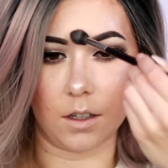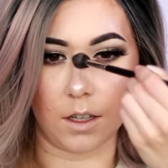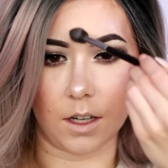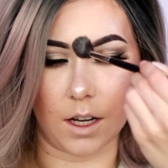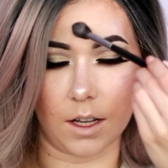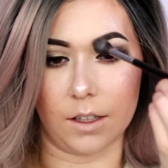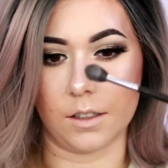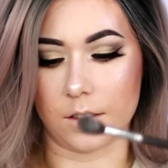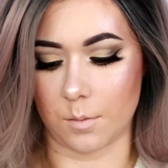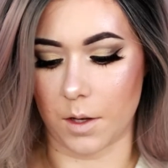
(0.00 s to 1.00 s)
and highlight
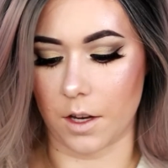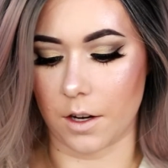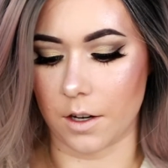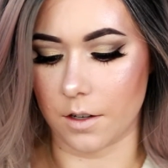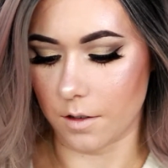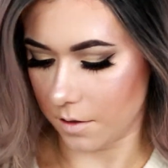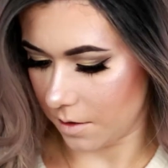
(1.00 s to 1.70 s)
disappeared